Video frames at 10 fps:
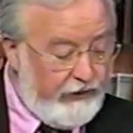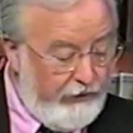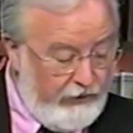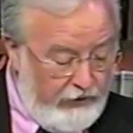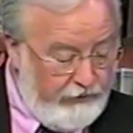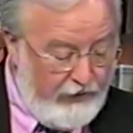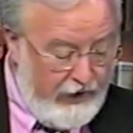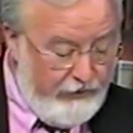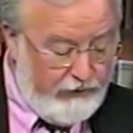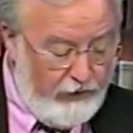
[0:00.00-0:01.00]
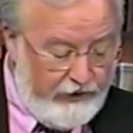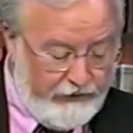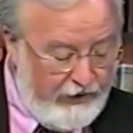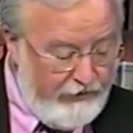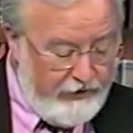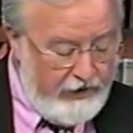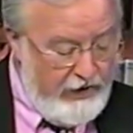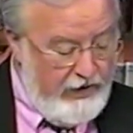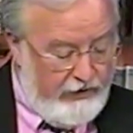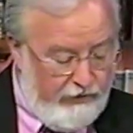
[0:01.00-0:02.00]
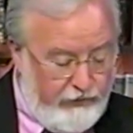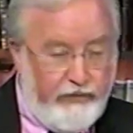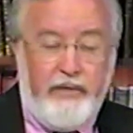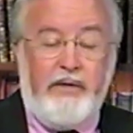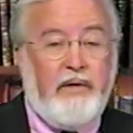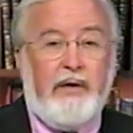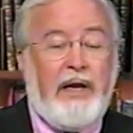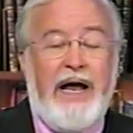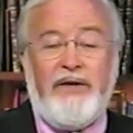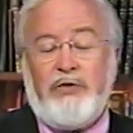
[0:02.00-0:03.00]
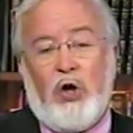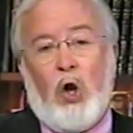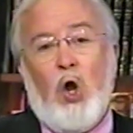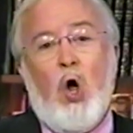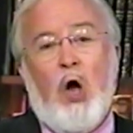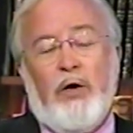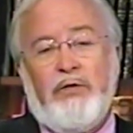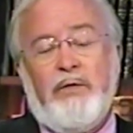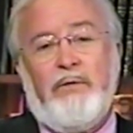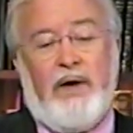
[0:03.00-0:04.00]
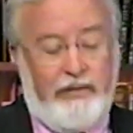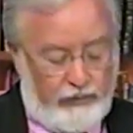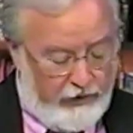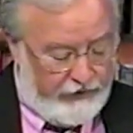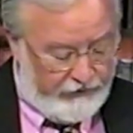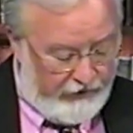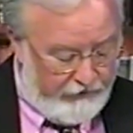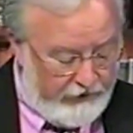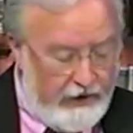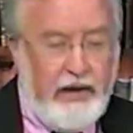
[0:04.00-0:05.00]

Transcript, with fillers: uh, uh, 527, the, the last clause in 527